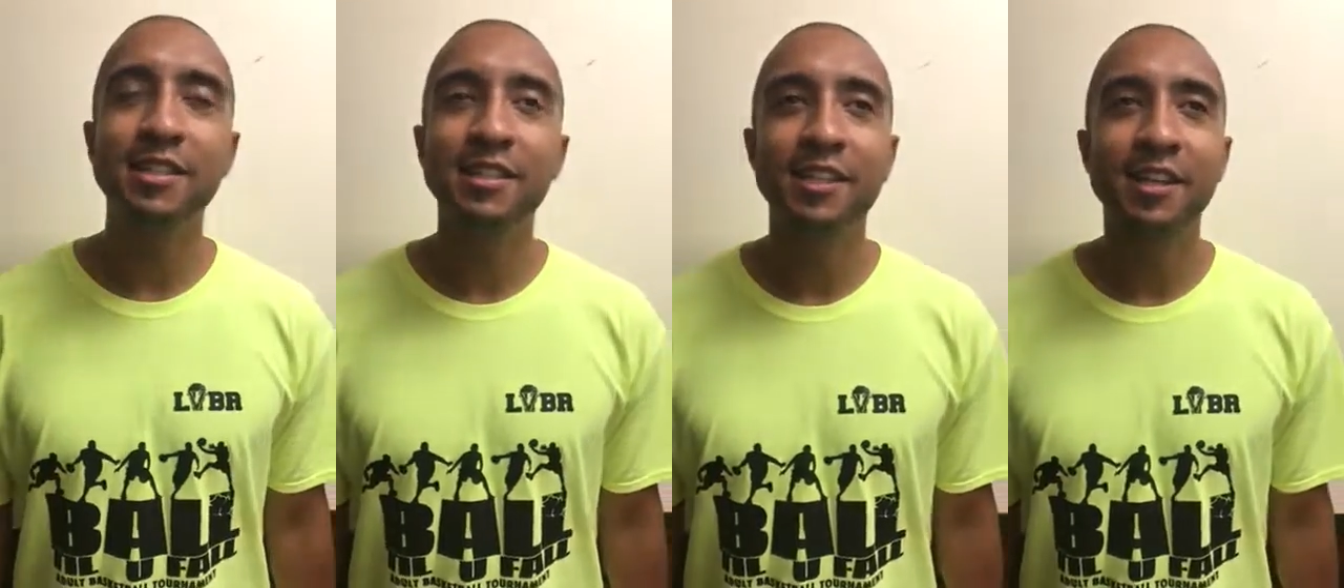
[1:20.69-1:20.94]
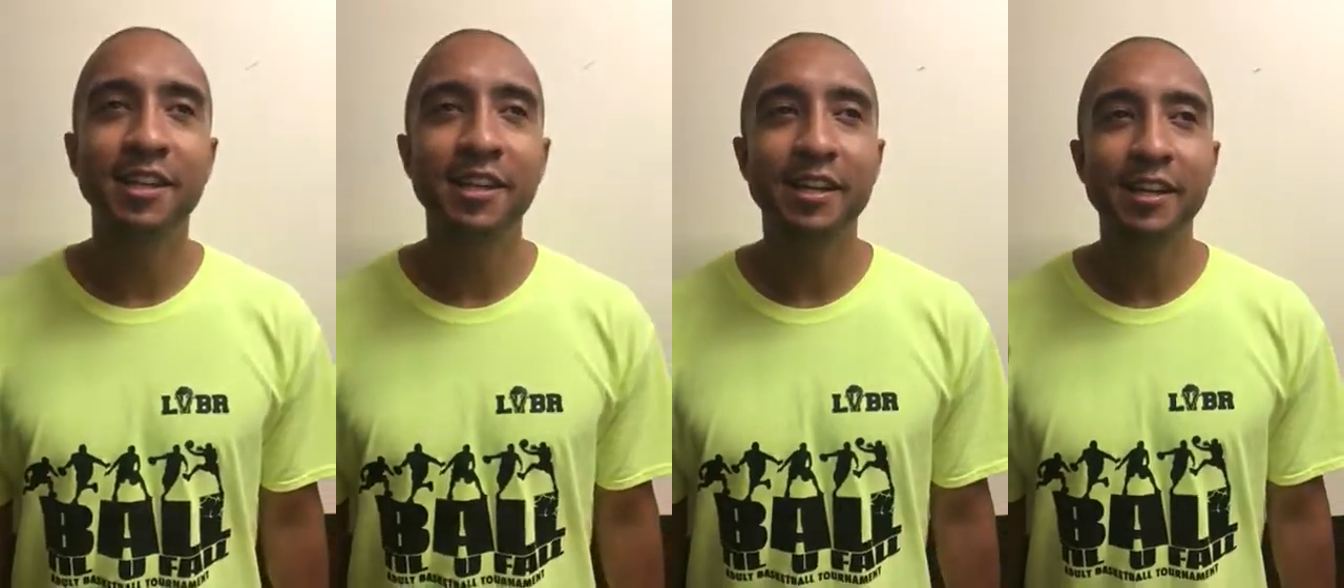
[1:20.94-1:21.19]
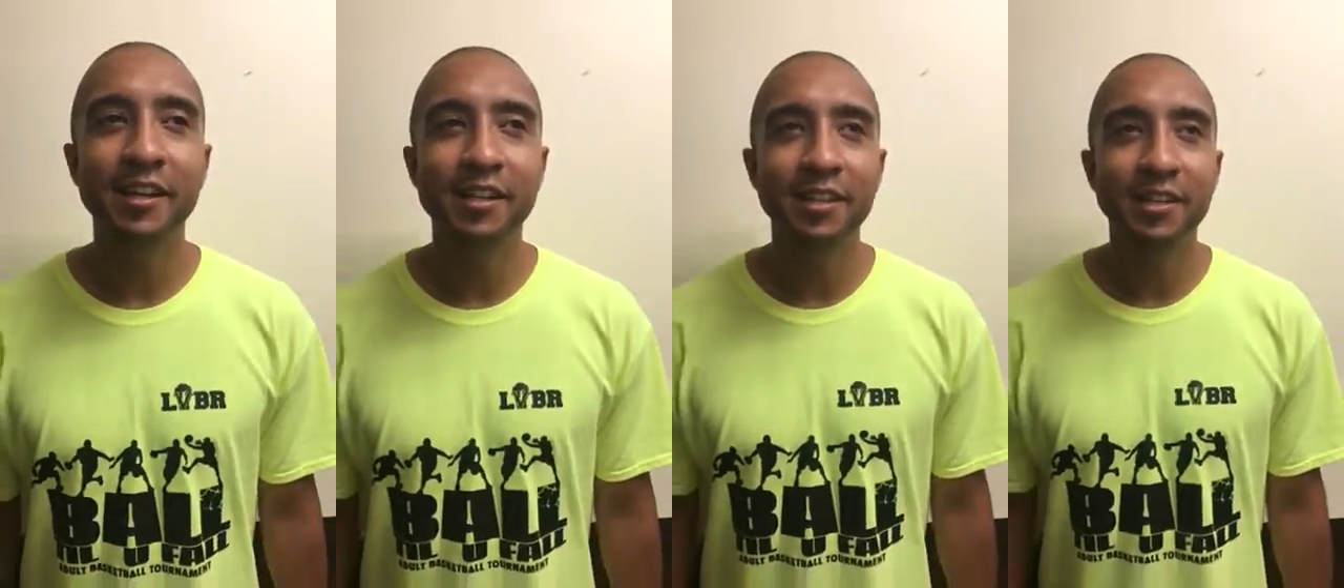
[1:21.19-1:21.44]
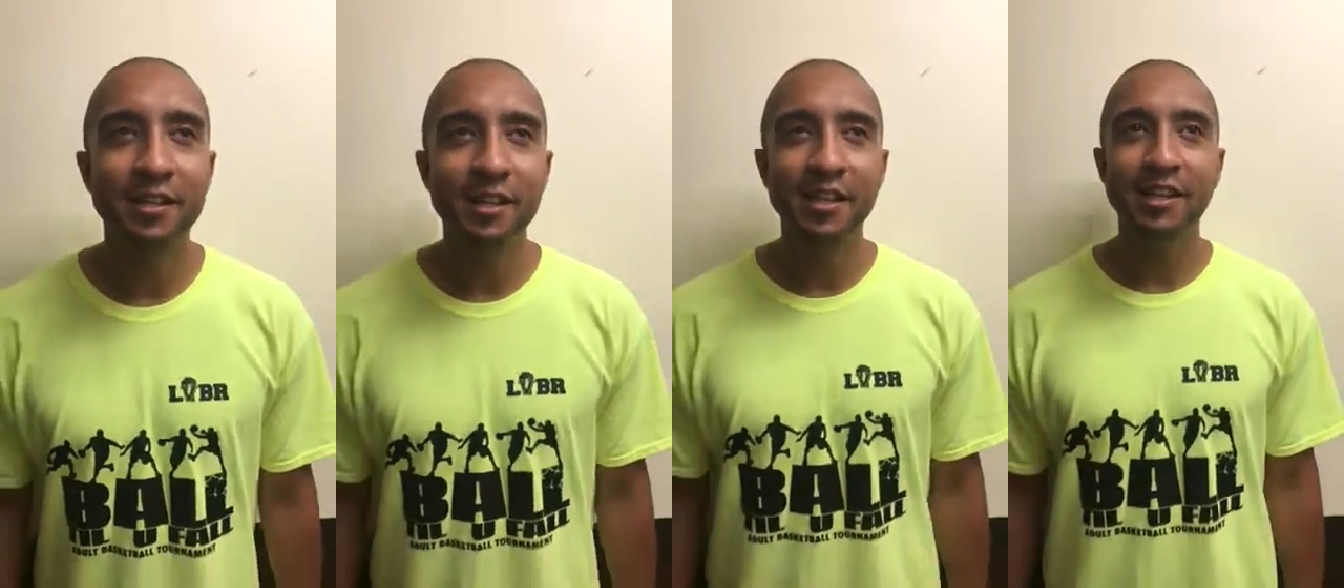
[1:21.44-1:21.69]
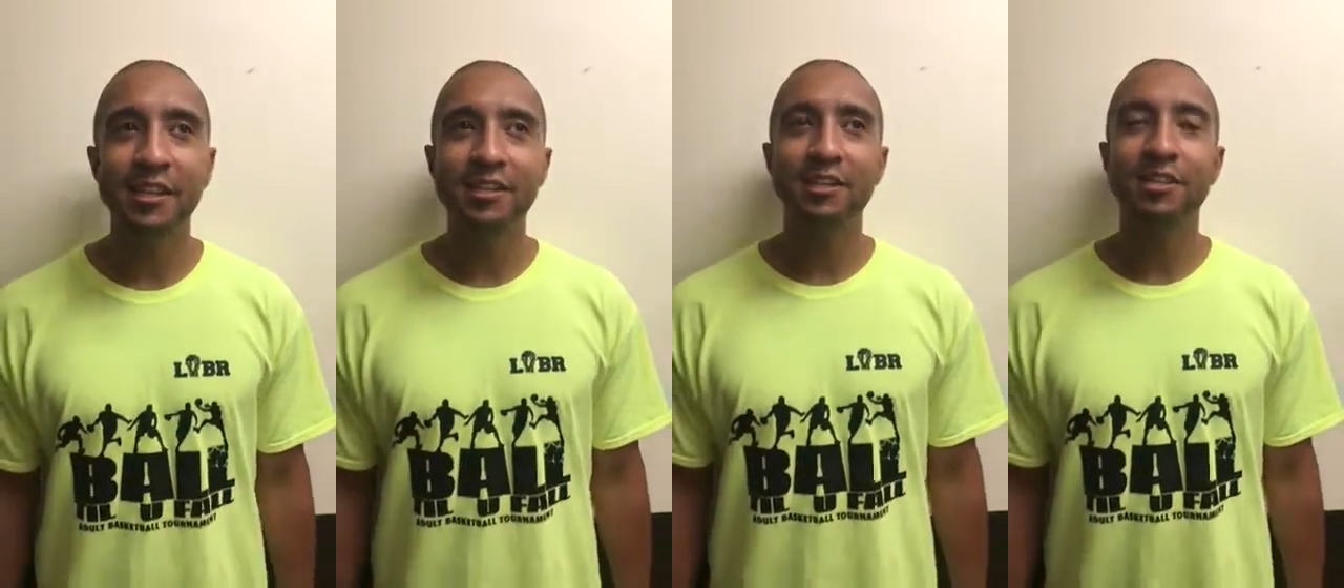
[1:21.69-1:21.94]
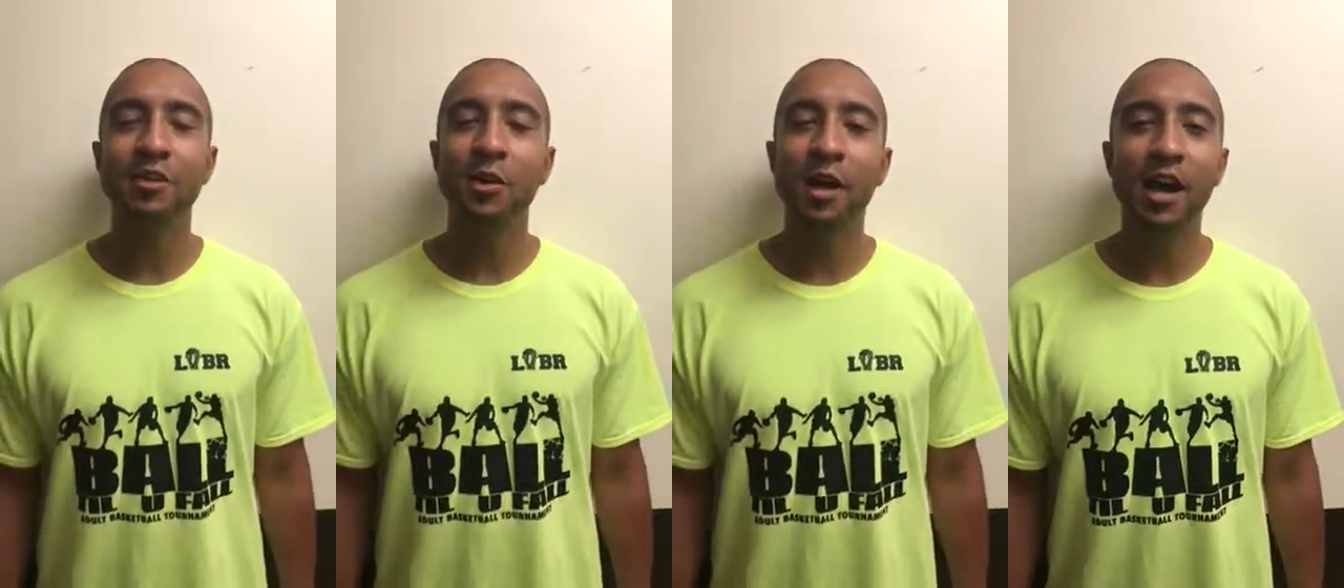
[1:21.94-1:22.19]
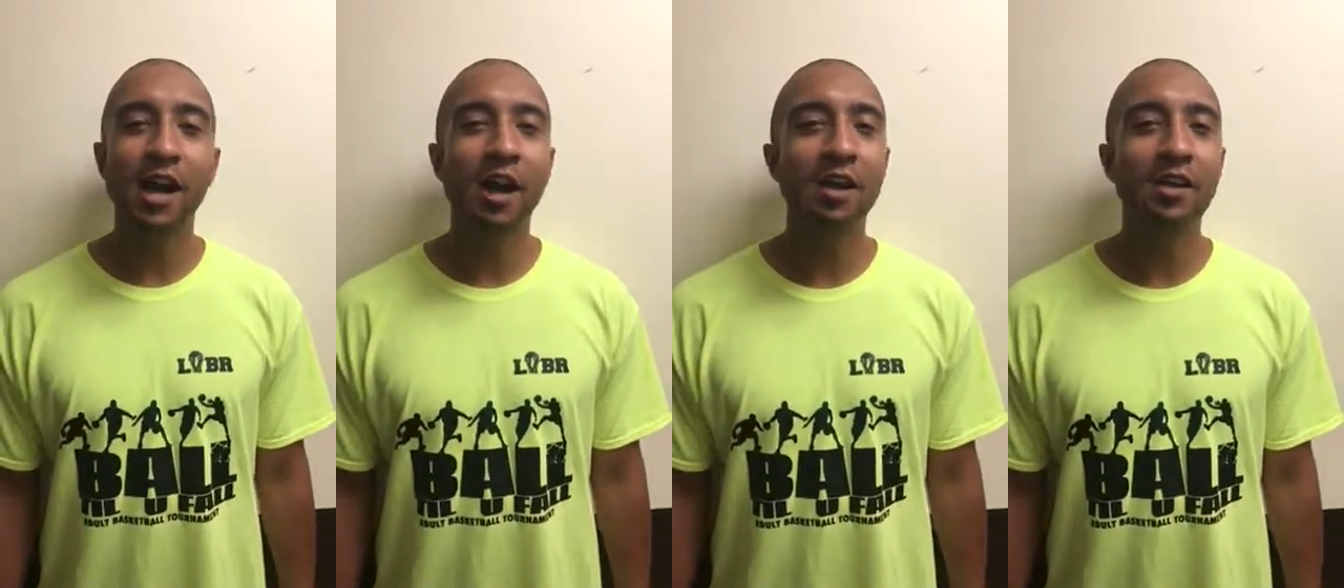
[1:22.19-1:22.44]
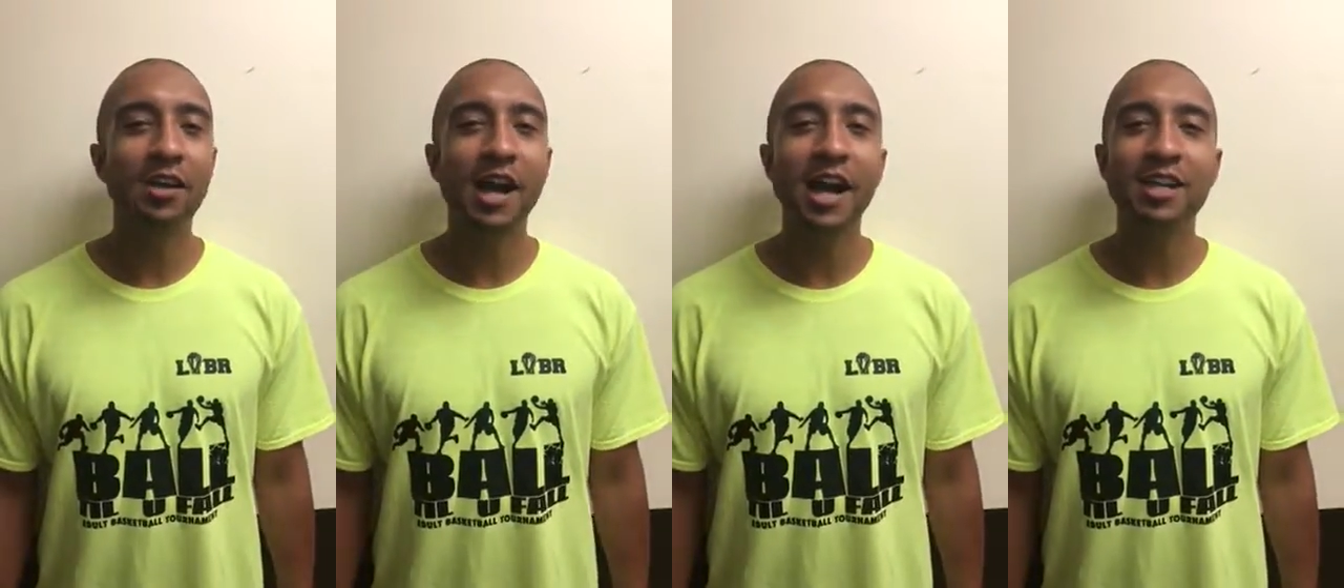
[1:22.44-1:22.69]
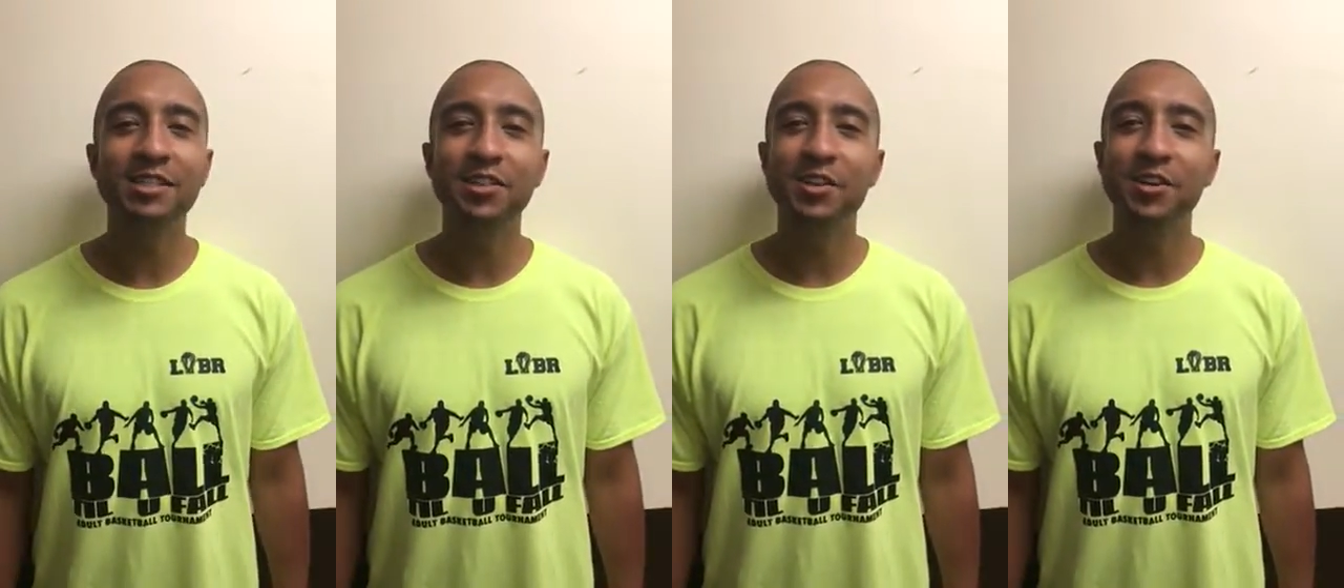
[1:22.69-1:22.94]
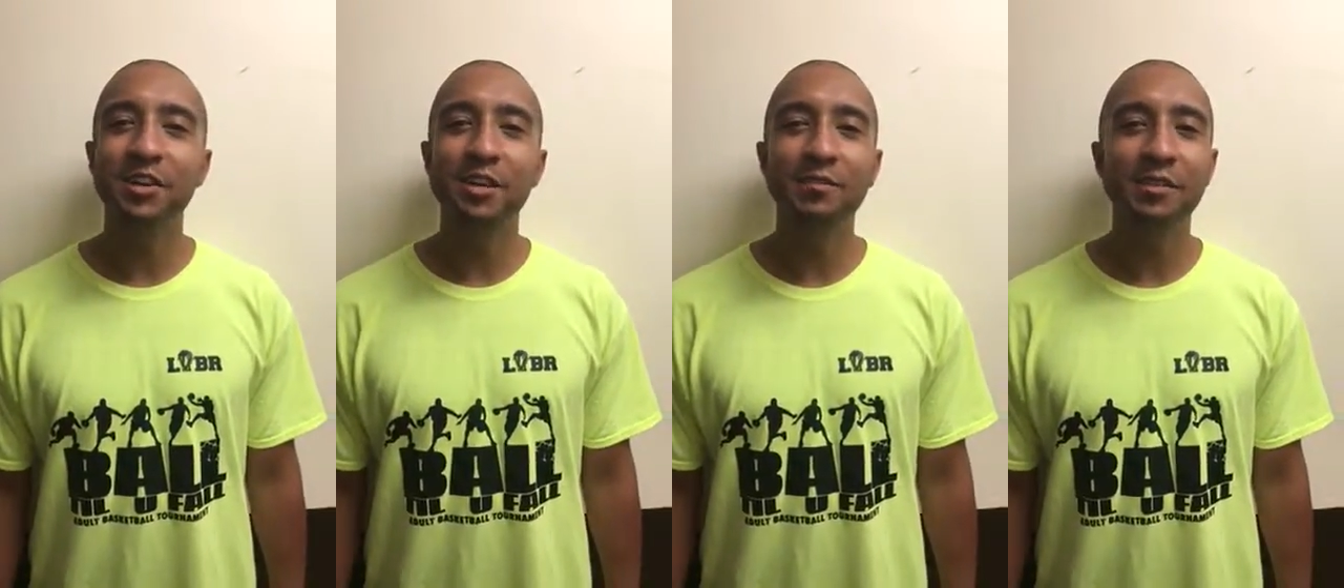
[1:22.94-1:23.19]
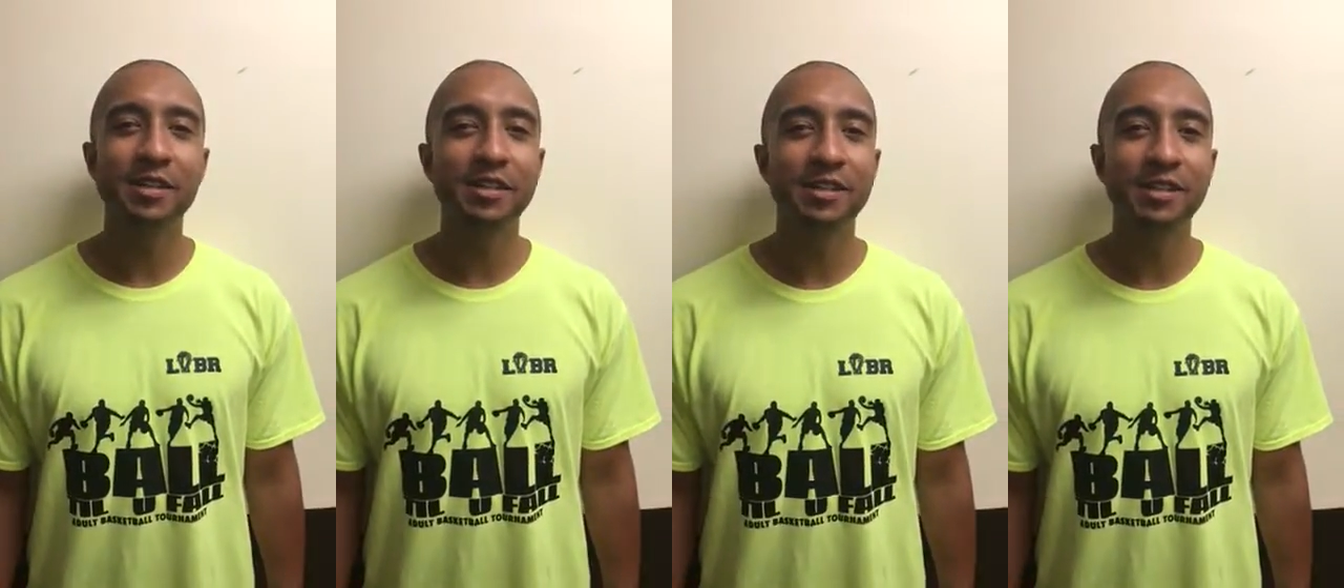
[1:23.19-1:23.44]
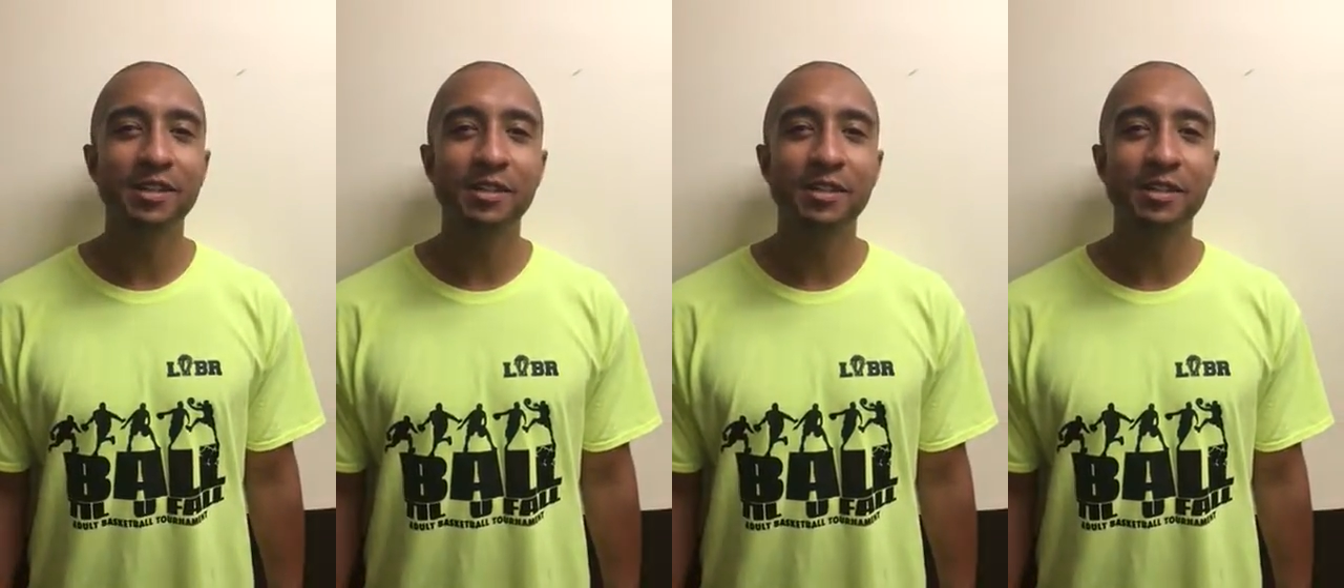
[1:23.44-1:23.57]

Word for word: the, the thing is, you know, our guys aren't even,